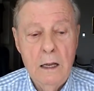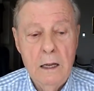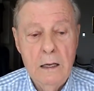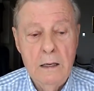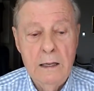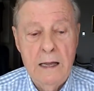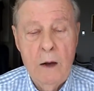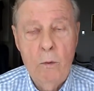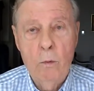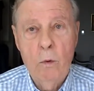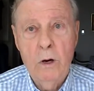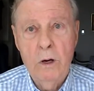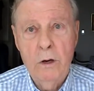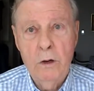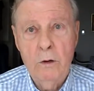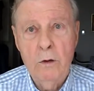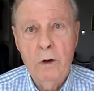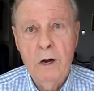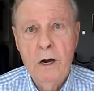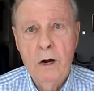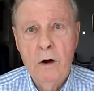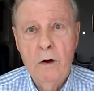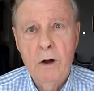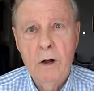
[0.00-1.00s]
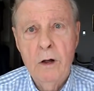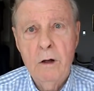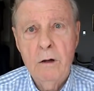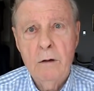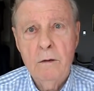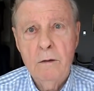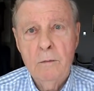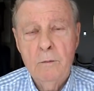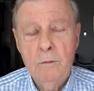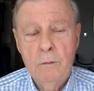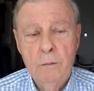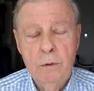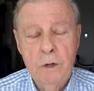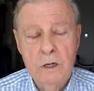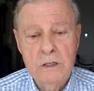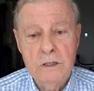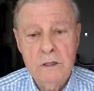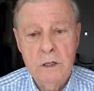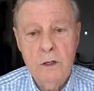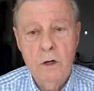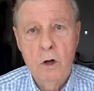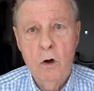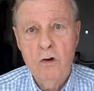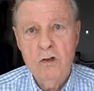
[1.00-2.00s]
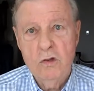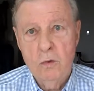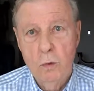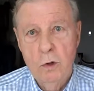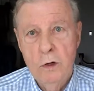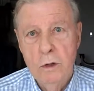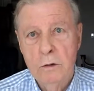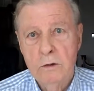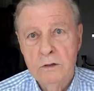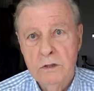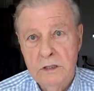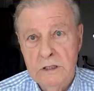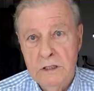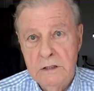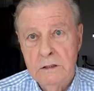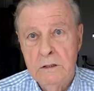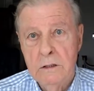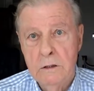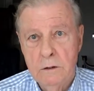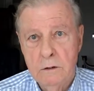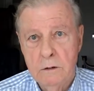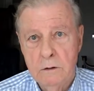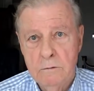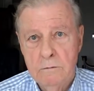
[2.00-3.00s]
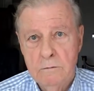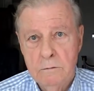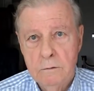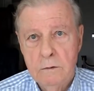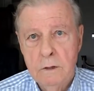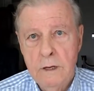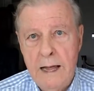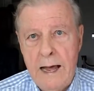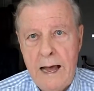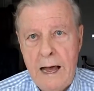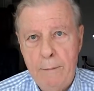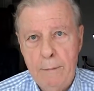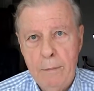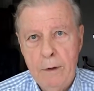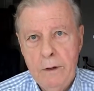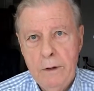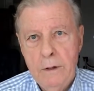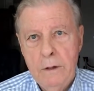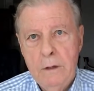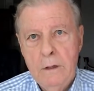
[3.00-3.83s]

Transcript: in that one little area, plus the nose wheel sitting in your lap,